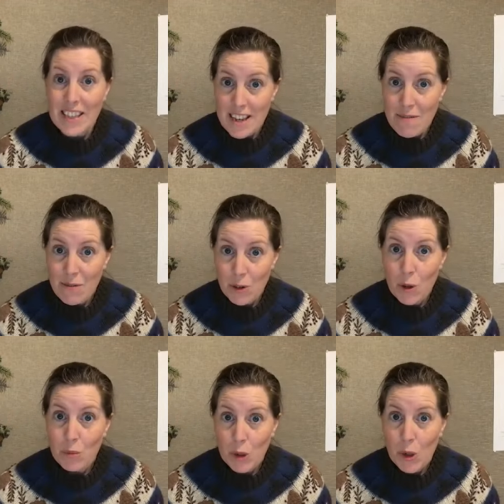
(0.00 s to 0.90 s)

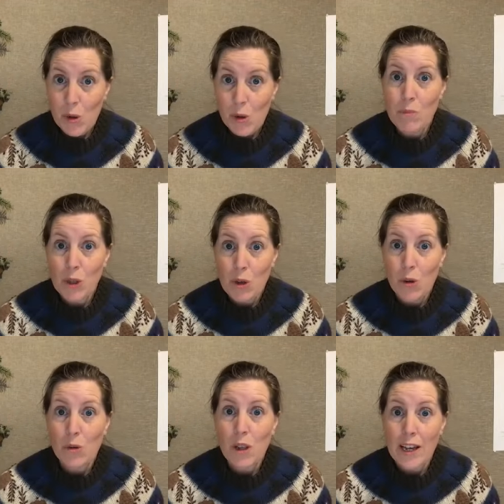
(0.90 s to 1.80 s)
Dafur
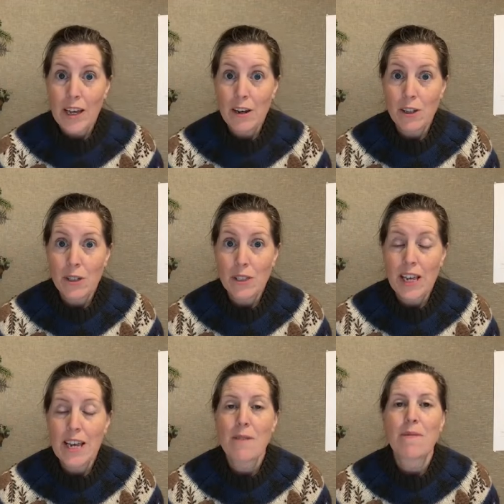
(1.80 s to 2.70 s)
McCool, I hear you
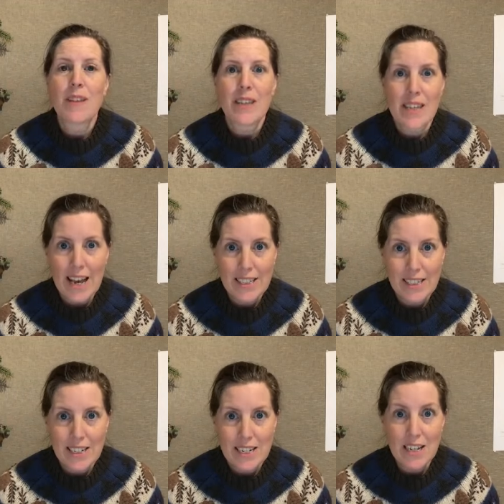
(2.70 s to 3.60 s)
say.
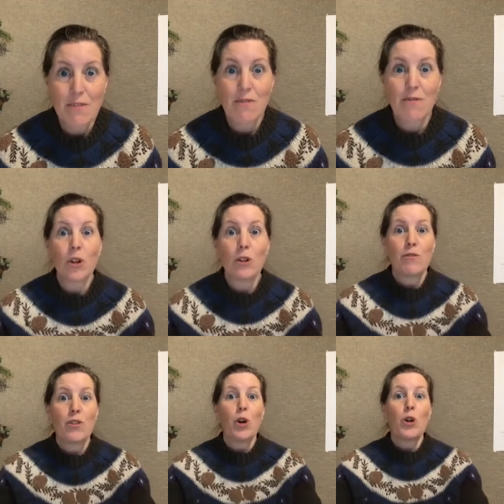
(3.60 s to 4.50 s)
Yes, indeed, Fionn
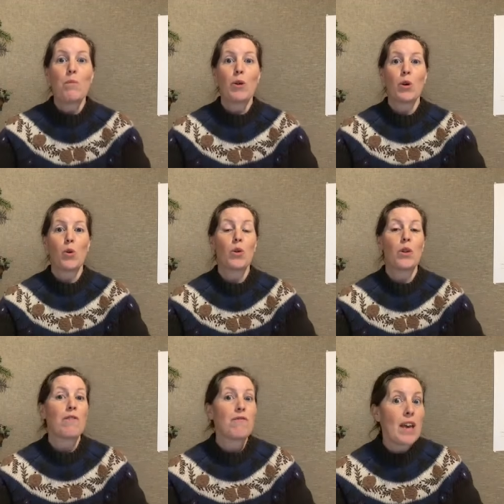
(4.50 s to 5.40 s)
McCool,
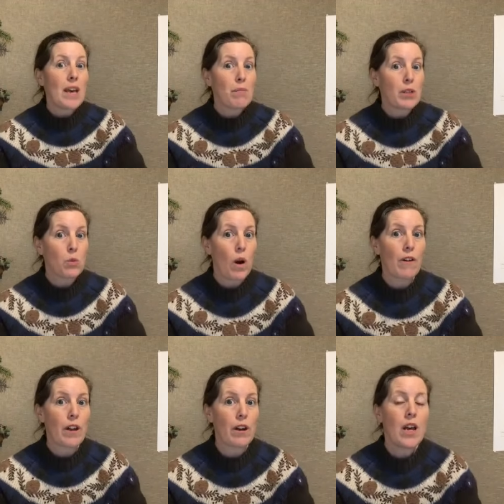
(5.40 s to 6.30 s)
the famous
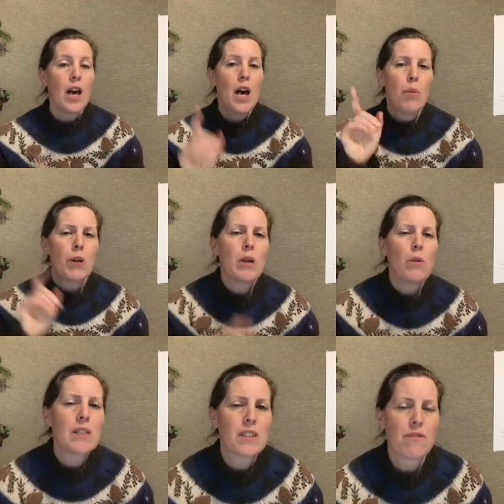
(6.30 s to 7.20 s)
warrior. But he
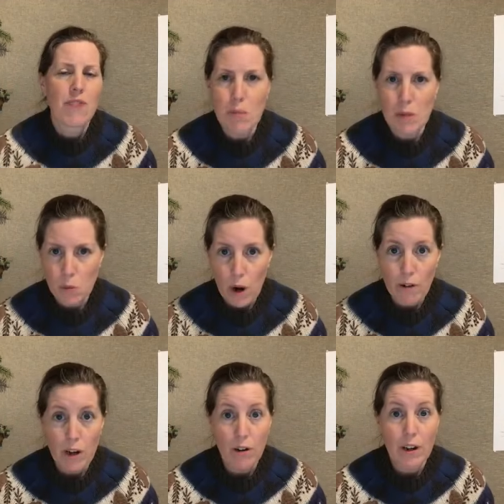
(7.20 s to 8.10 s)
wasn't a famous
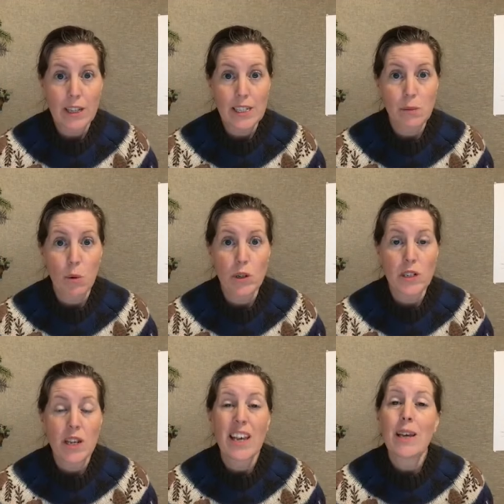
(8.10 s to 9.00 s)
warrior at this
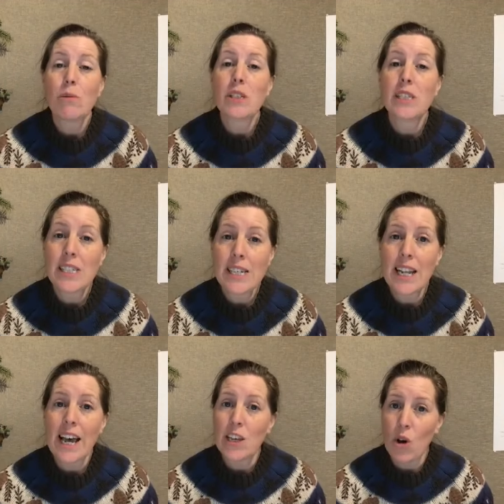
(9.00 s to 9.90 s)
point. He was
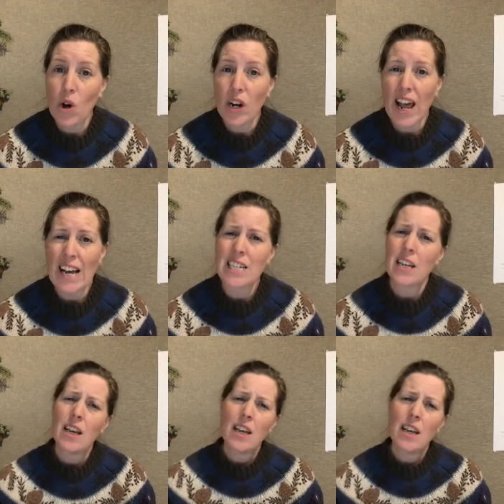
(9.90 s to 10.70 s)
still a young lad,